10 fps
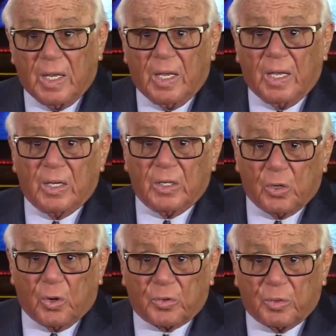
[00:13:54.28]
In the
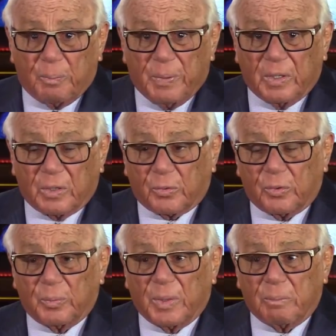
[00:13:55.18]
orthopedic
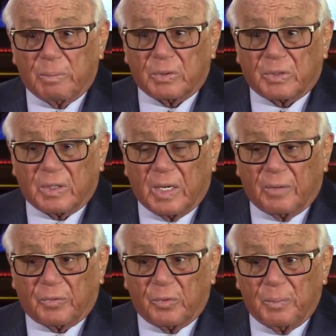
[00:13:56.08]
room, they built it
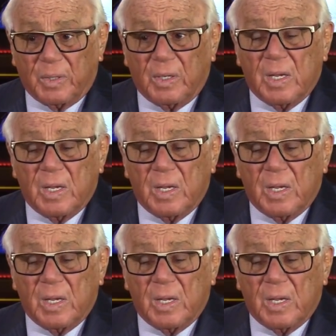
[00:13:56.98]
after me,